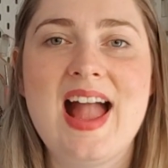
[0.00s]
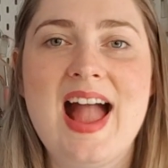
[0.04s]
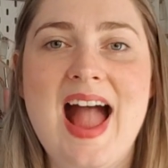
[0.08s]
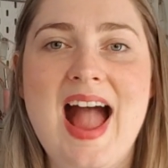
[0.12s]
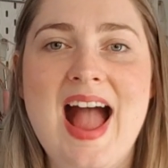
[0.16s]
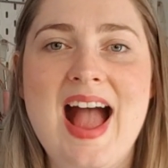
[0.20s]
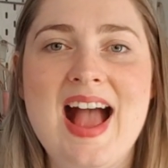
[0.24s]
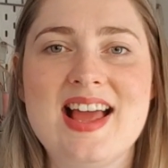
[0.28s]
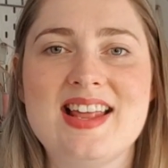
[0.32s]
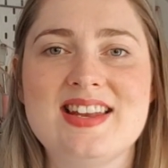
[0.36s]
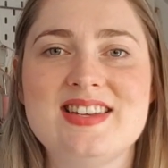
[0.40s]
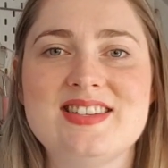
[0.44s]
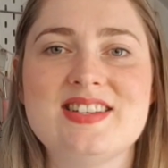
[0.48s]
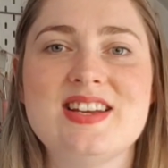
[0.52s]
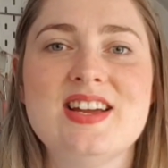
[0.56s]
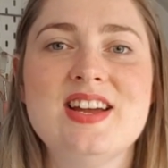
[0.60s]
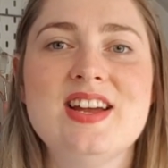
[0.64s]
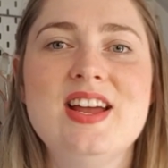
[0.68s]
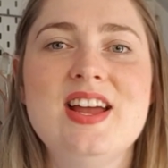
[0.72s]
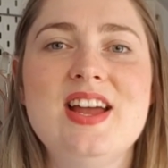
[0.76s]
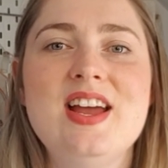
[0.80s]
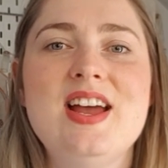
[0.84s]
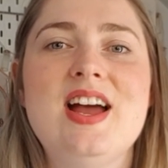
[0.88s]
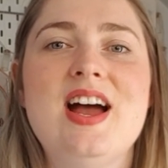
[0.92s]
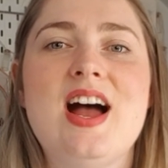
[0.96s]
and
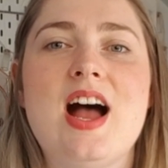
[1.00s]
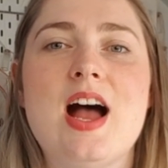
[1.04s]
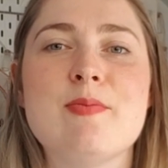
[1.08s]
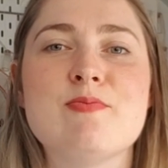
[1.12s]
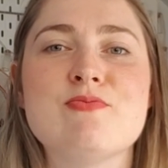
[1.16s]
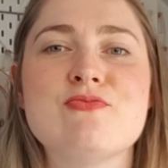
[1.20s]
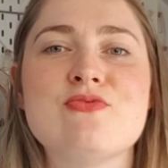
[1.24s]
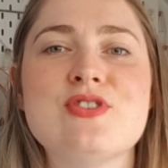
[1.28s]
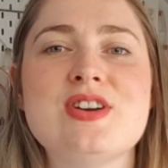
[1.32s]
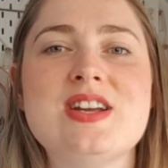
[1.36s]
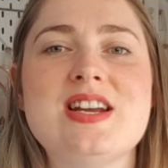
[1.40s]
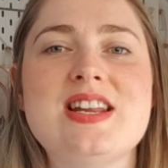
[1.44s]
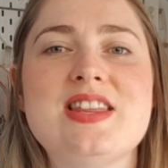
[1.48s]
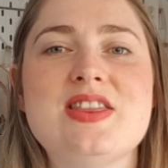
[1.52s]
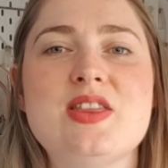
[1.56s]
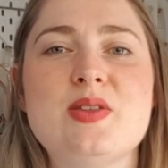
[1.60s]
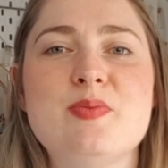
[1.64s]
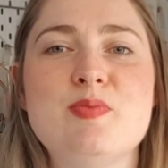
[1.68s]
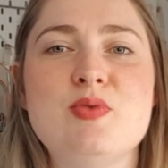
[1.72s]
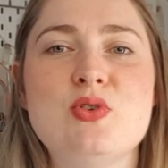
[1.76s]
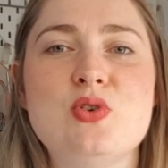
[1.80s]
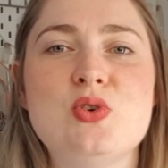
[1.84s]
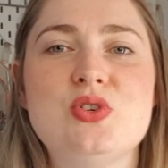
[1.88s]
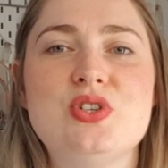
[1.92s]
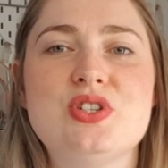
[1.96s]
I'm really in the
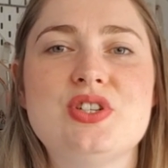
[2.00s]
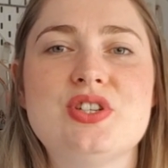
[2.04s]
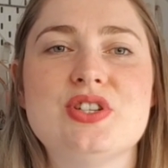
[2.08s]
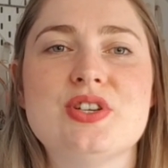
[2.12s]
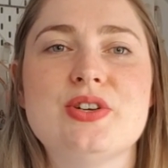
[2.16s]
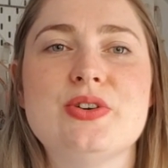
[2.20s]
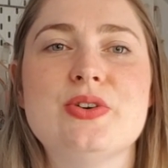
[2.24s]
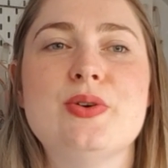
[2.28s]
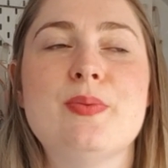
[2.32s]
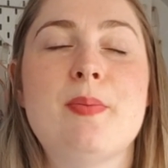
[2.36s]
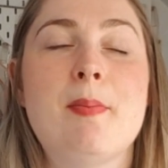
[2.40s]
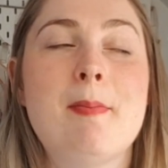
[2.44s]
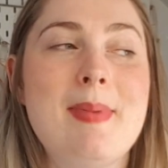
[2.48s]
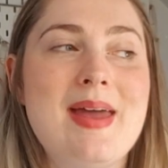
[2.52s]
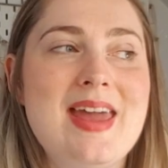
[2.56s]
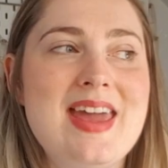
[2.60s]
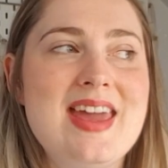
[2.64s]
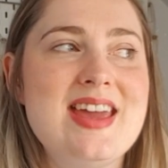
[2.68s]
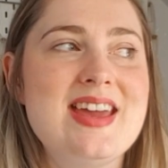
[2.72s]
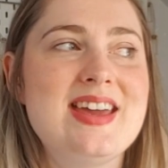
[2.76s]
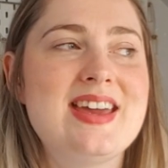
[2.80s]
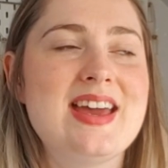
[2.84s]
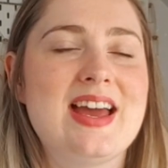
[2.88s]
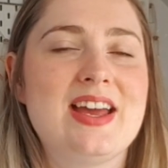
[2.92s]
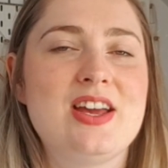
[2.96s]
mood to
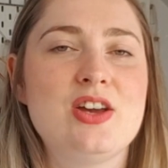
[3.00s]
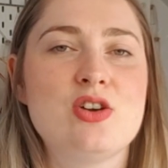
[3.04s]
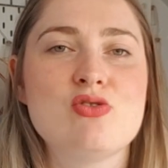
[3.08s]
make and